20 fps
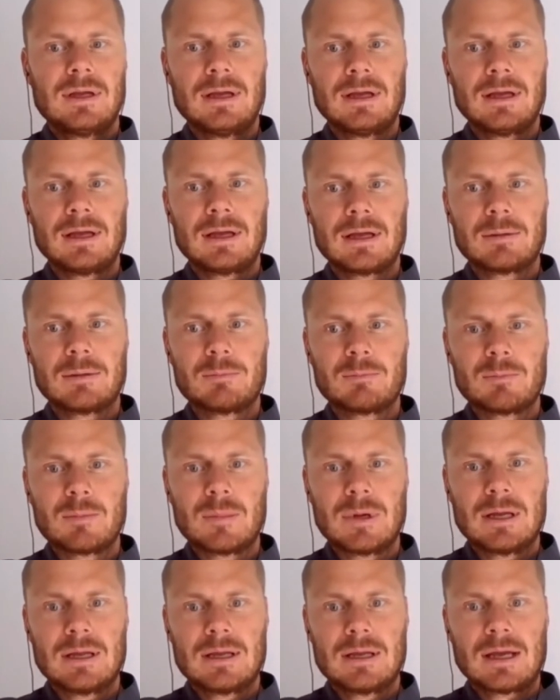I
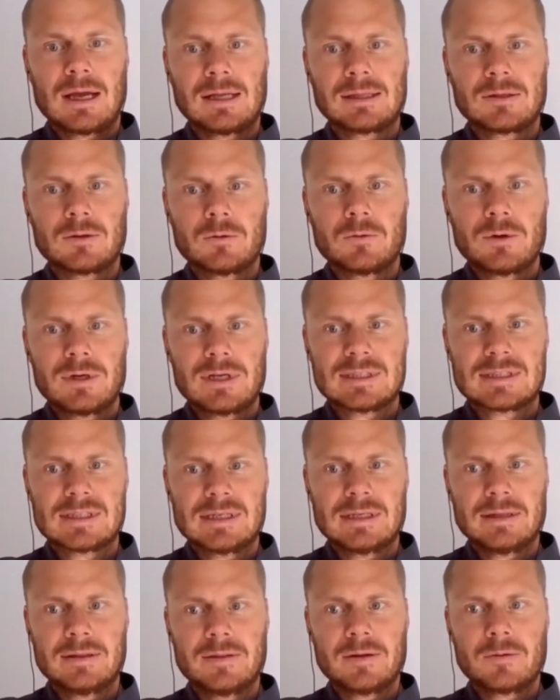don't really
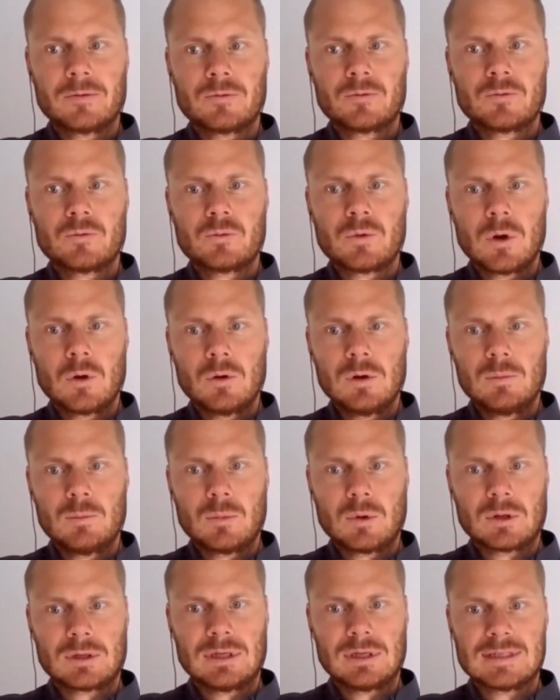see the role
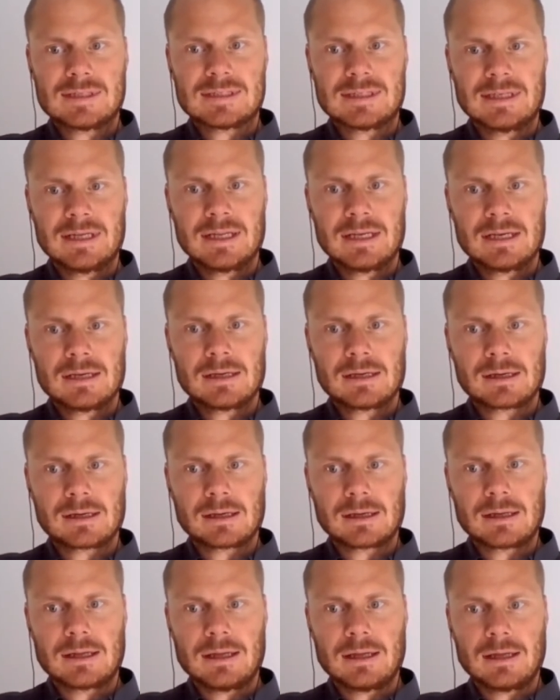models in
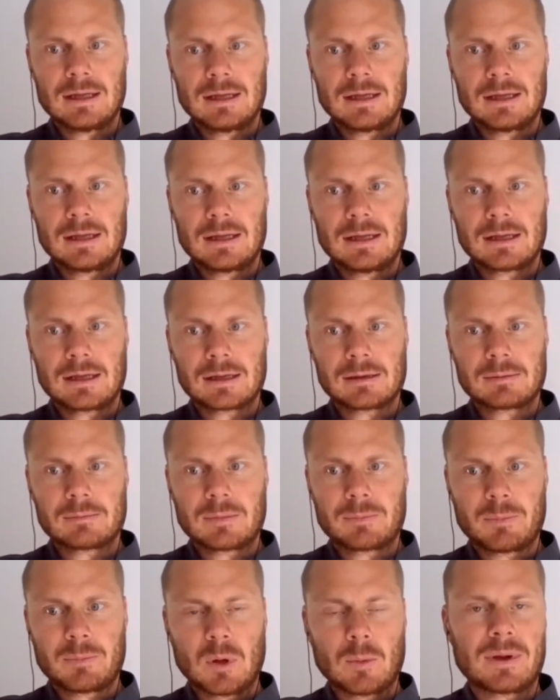
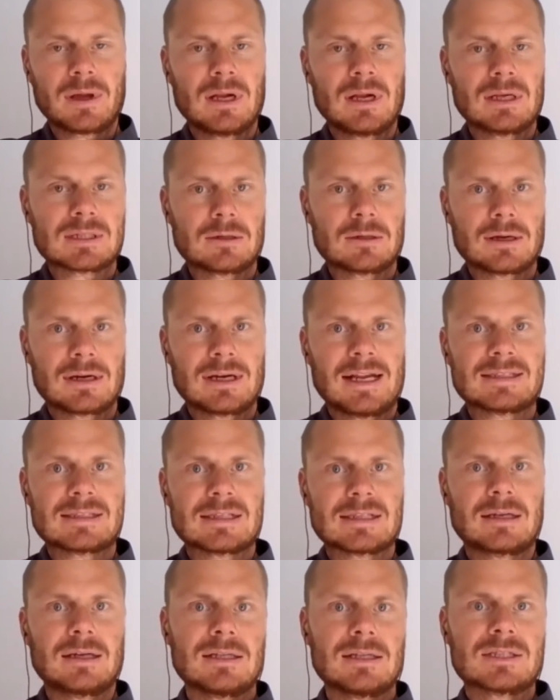pop culture or
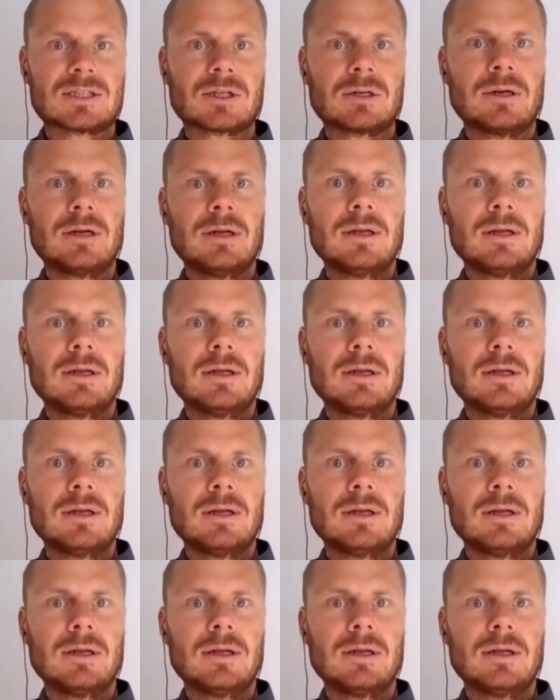classic culture